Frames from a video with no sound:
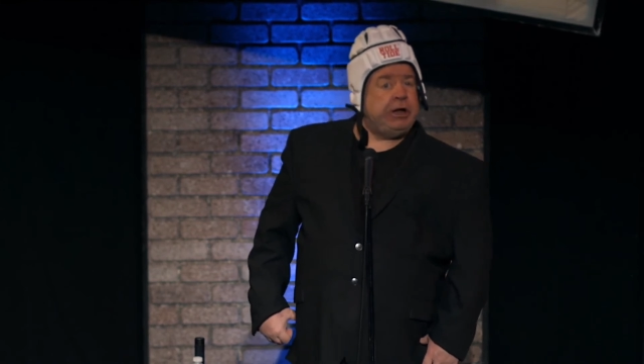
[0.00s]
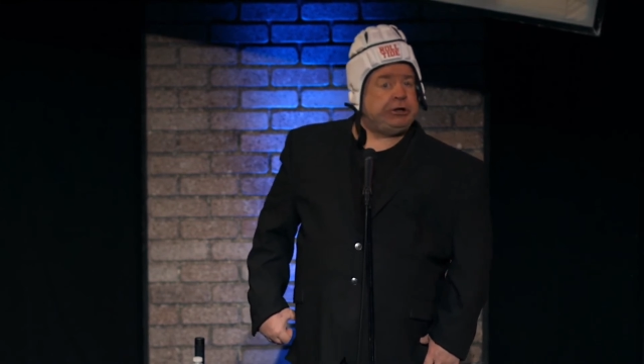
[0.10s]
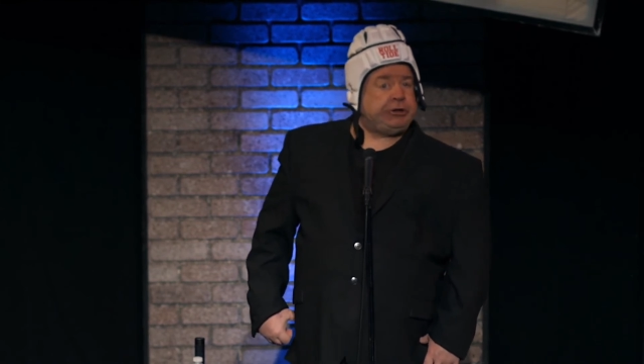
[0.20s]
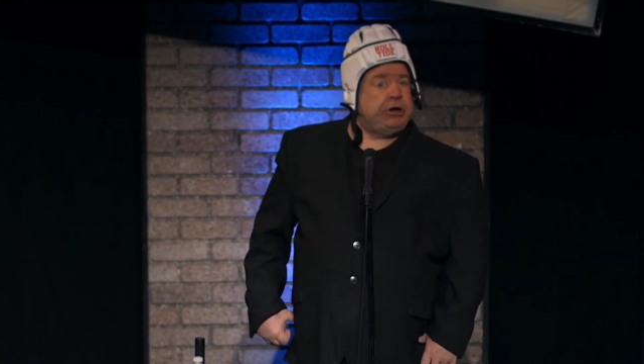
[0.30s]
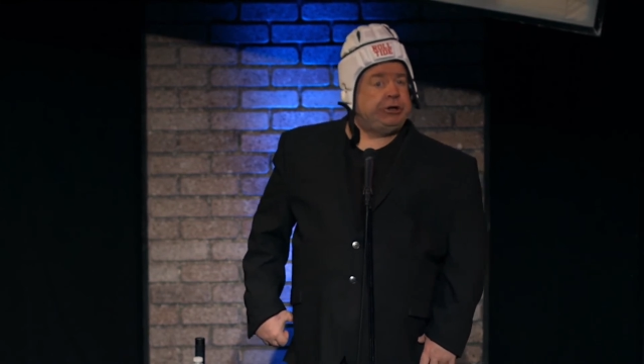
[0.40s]

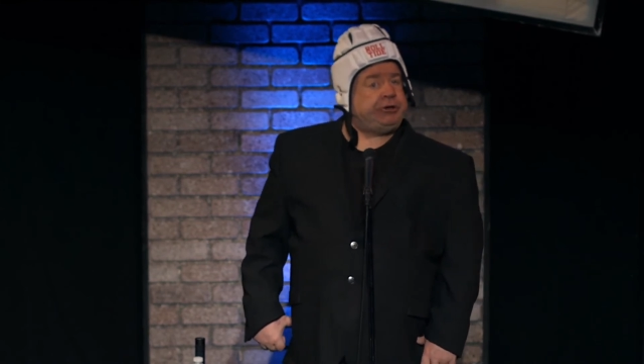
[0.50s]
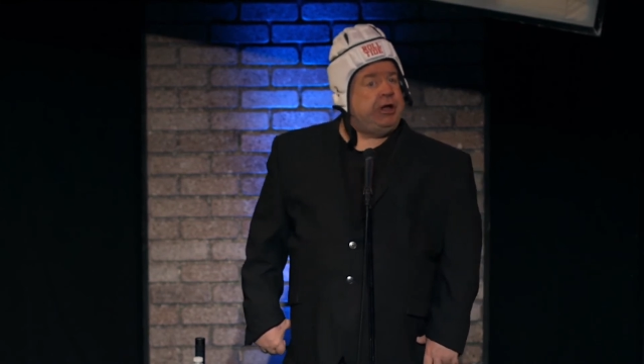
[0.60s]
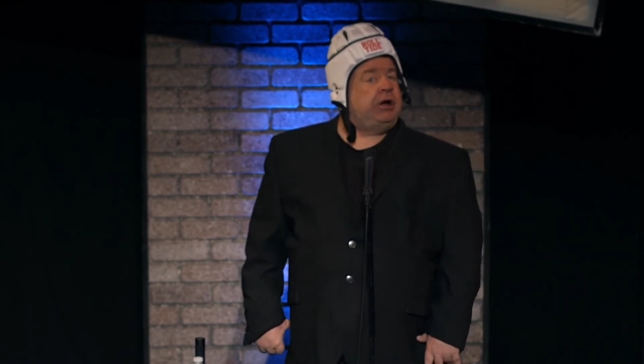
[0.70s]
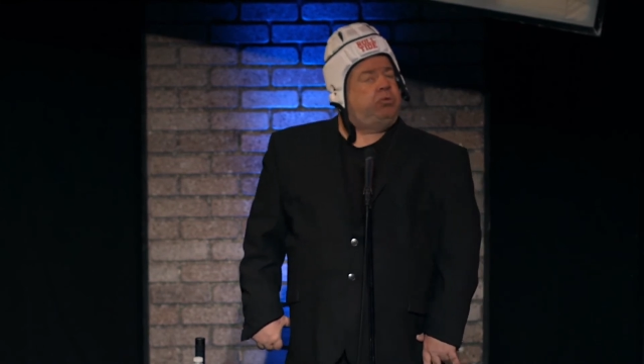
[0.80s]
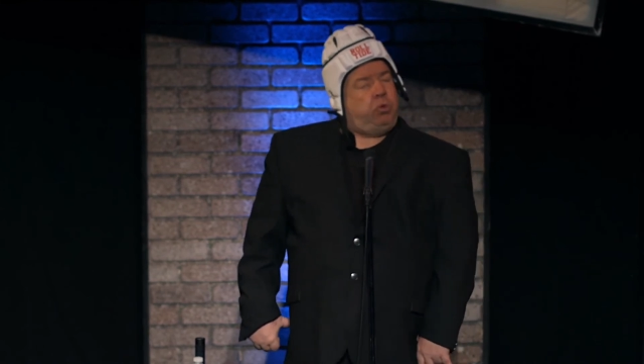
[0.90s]
Think to
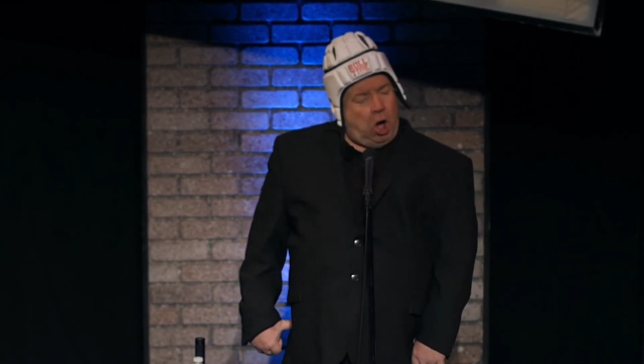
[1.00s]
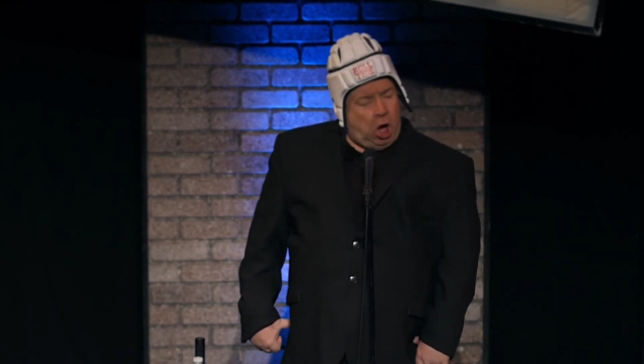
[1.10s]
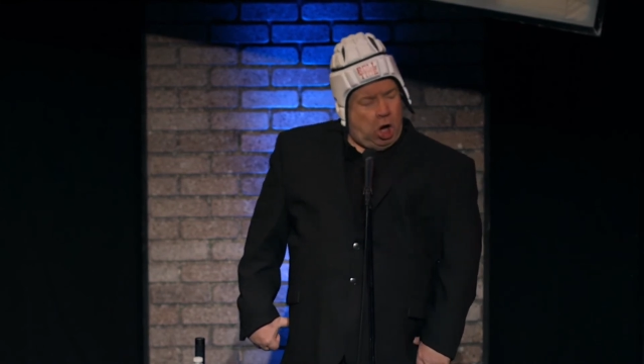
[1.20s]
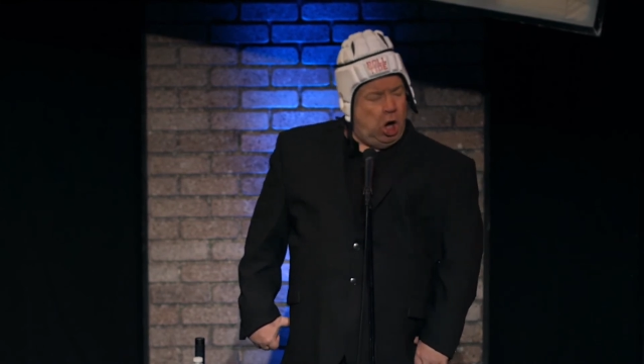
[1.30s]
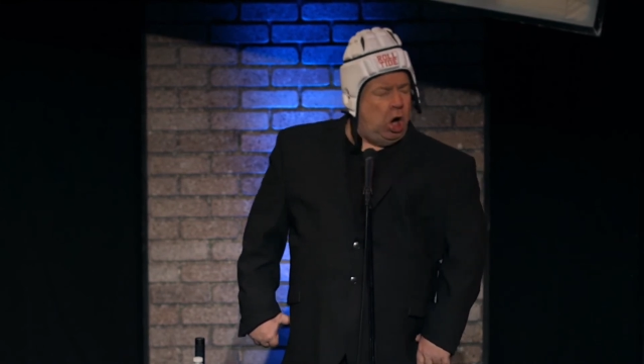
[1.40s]
yourself,
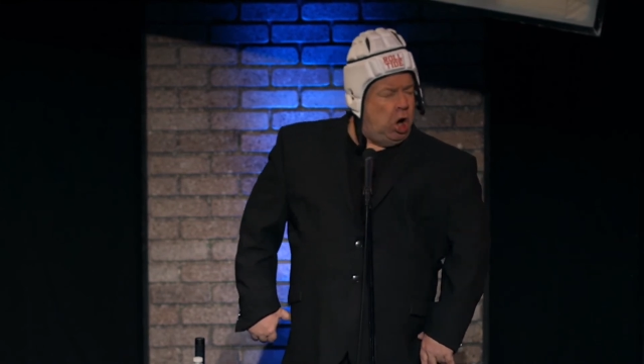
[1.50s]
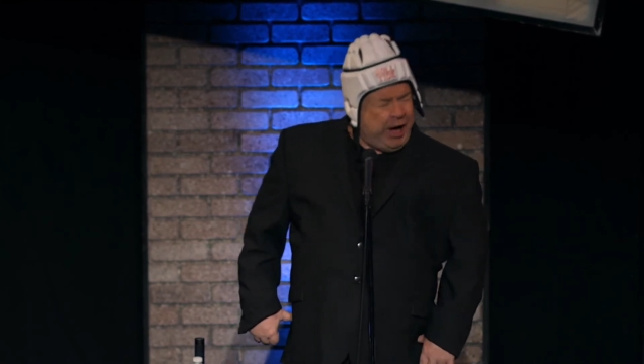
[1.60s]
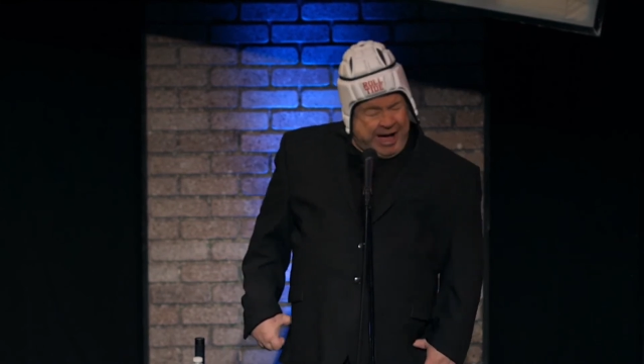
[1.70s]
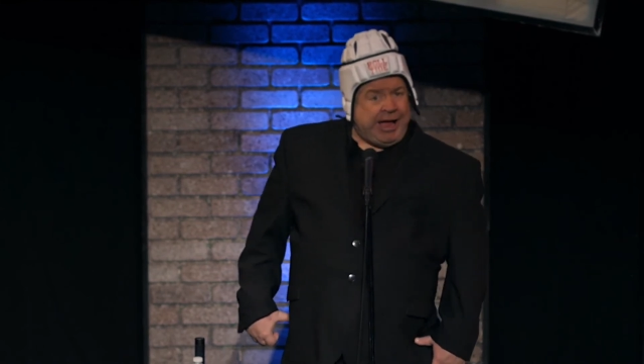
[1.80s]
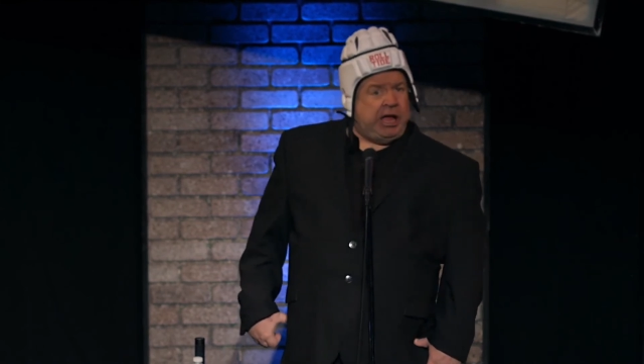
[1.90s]

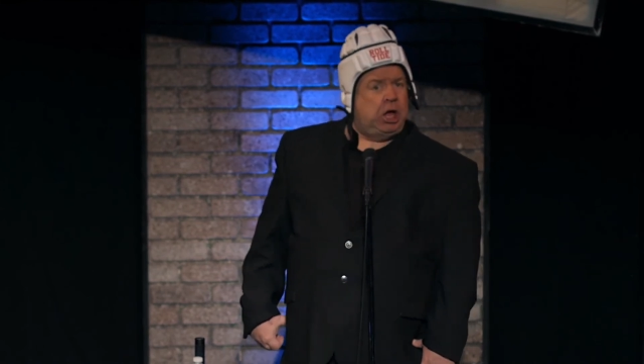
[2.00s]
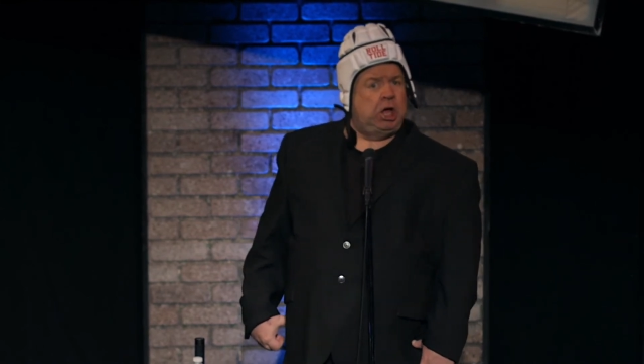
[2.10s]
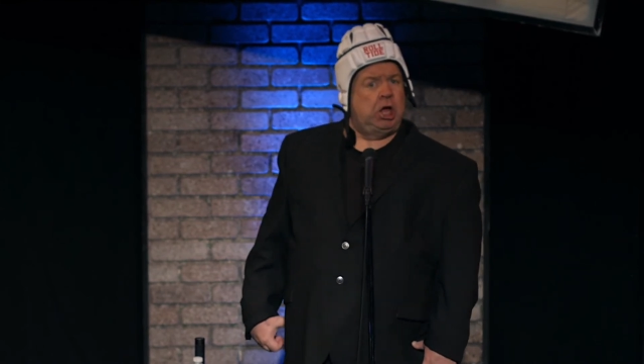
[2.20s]
woo-wee.